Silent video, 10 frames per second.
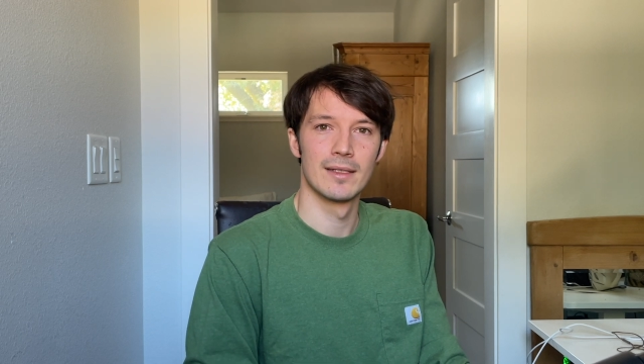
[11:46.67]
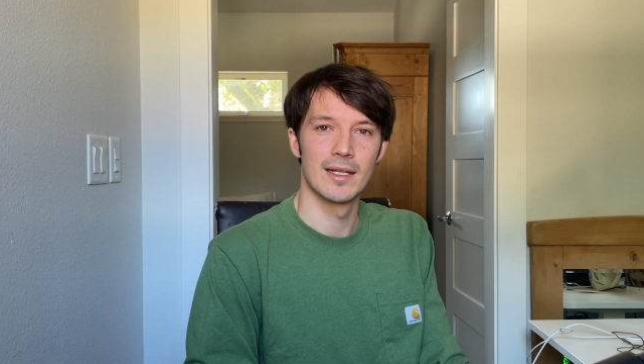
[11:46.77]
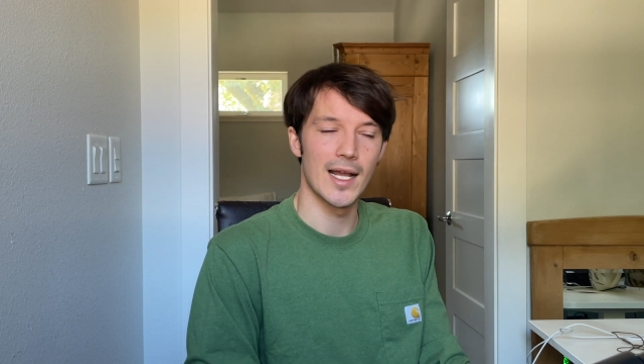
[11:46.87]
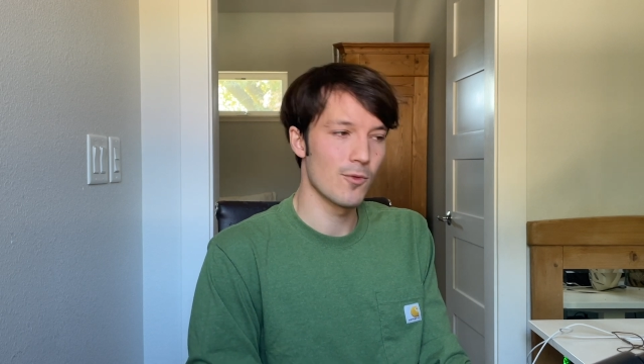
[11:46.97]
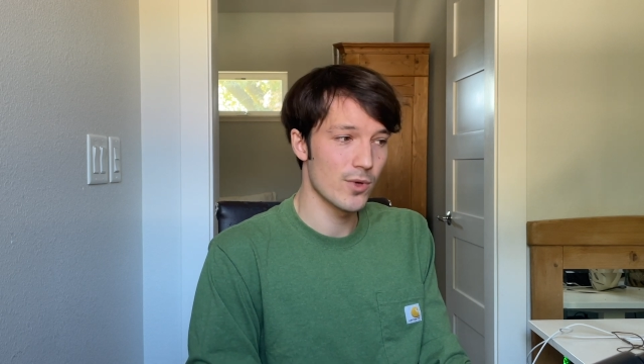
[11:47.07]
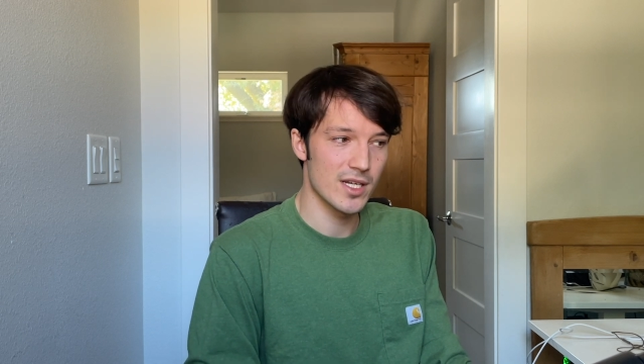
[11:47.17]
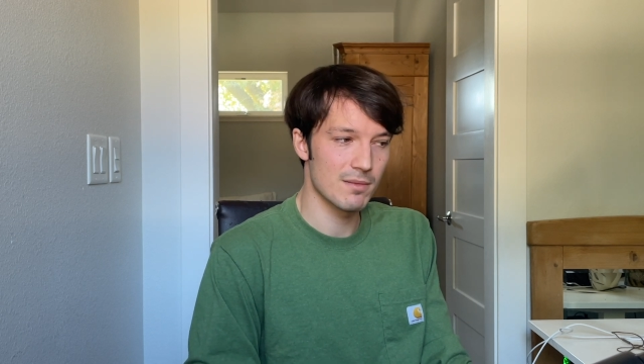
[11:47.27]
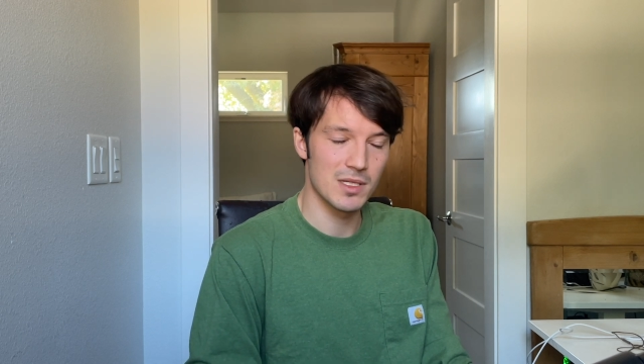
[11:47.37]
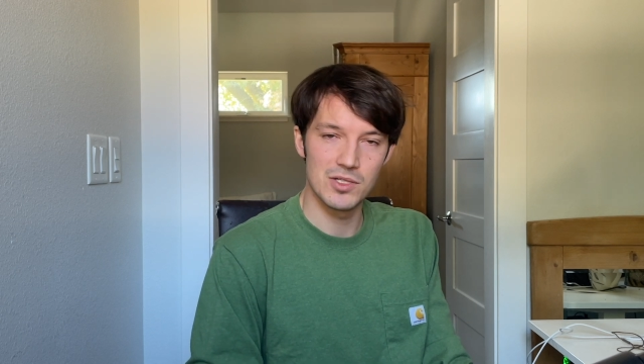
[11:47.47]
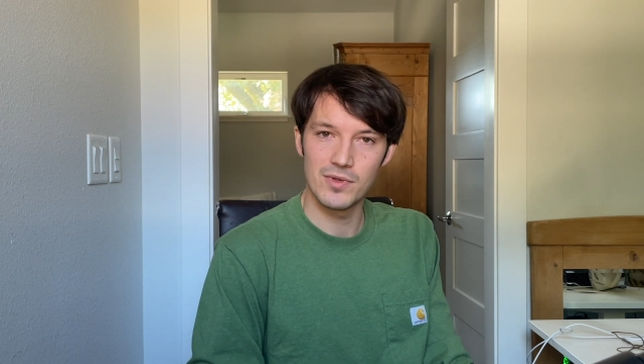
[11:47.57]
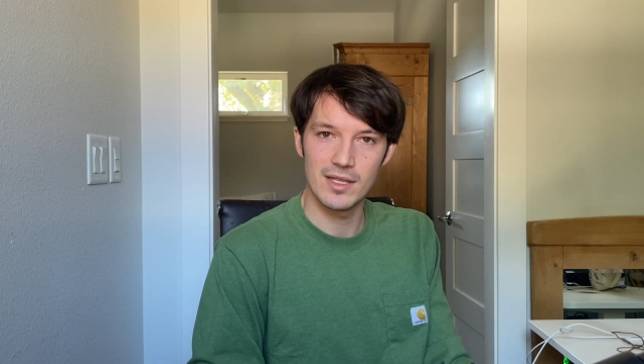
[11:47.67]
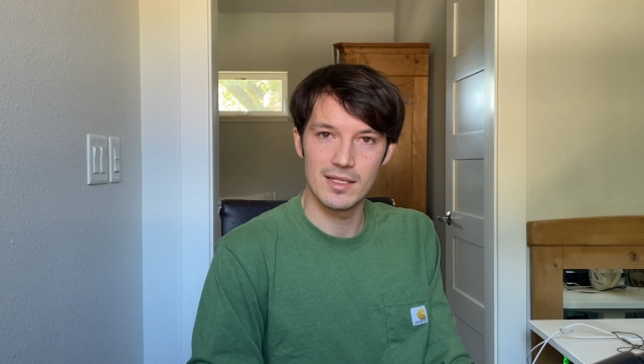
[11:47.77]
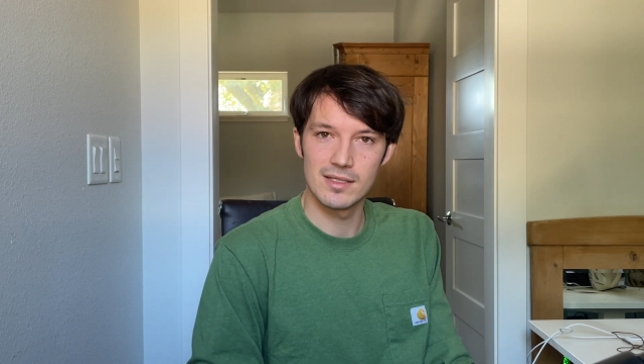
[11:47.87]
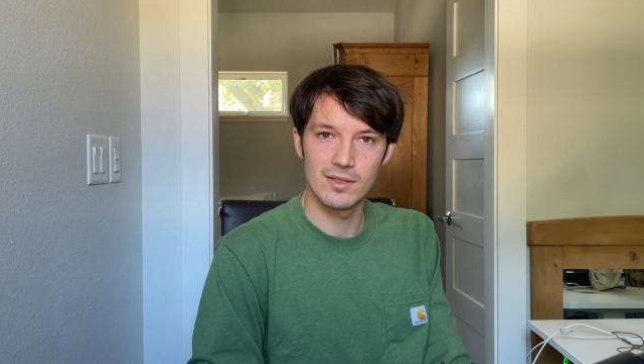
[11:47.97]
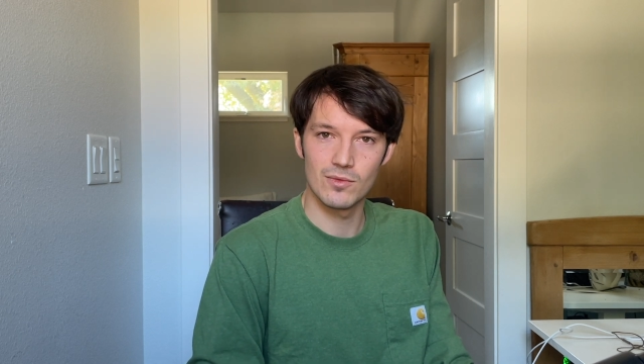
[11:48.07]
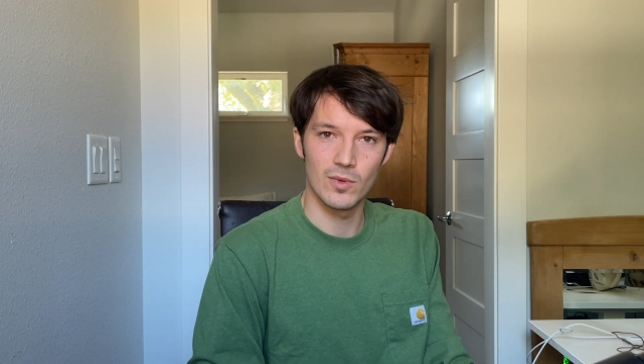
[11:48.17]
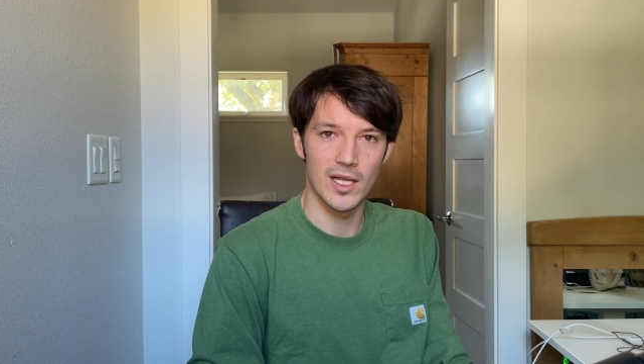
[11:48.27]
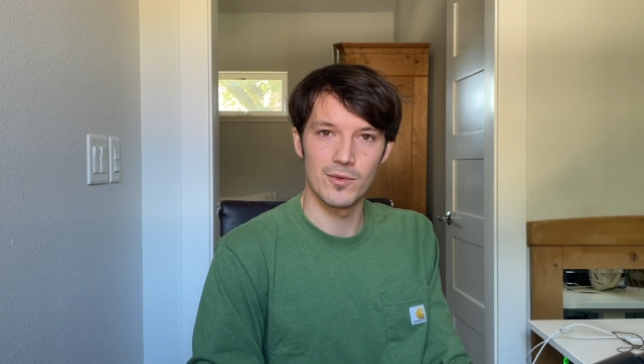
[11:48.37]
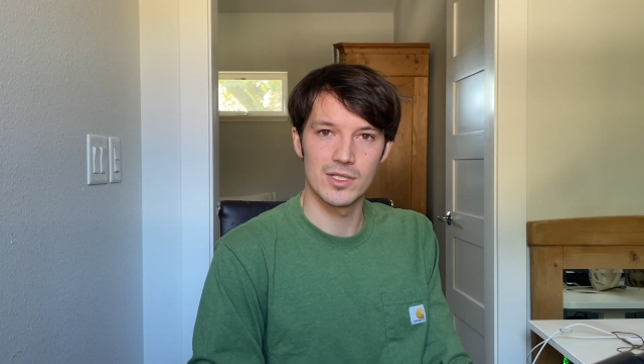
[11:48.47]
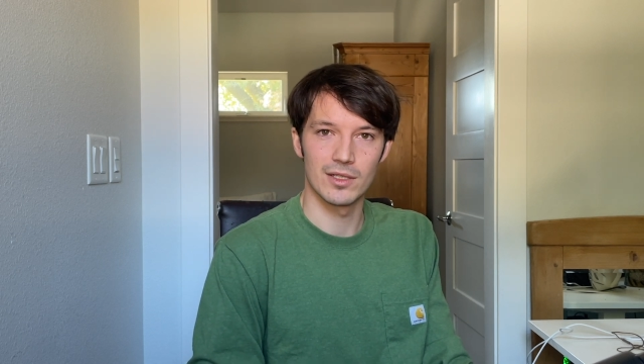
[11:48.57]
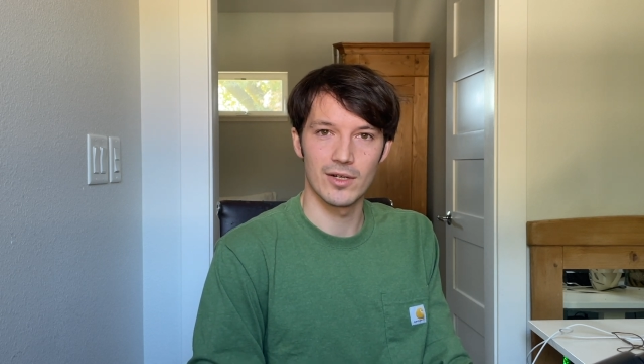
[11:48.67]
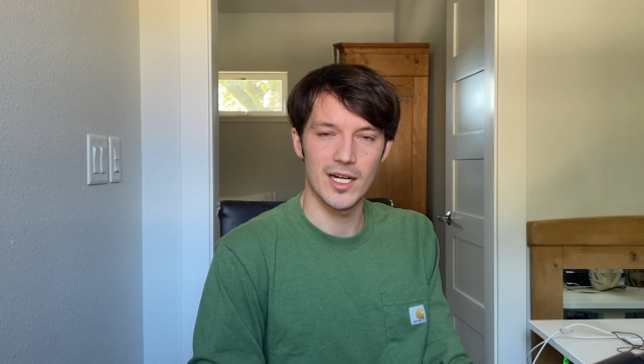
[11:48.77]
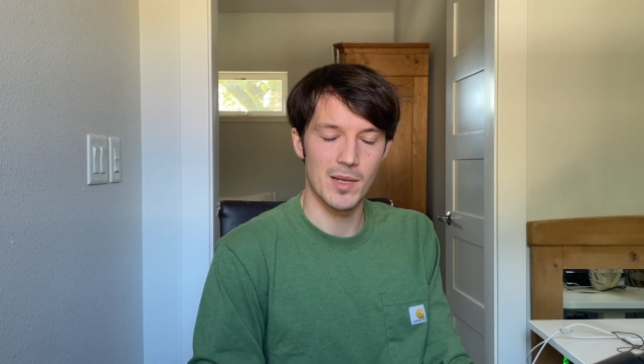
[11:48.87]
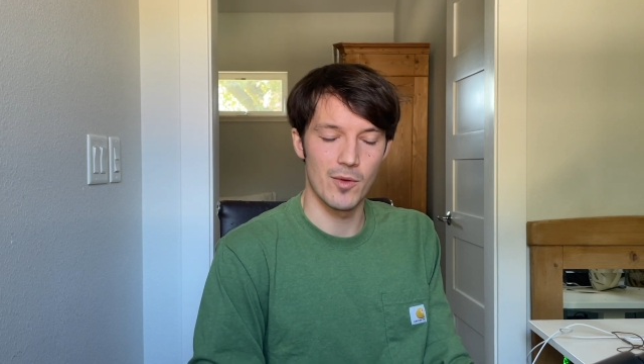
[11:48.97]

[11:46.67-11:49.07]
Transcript: I wouldn't have been doing this while I was on Kratom.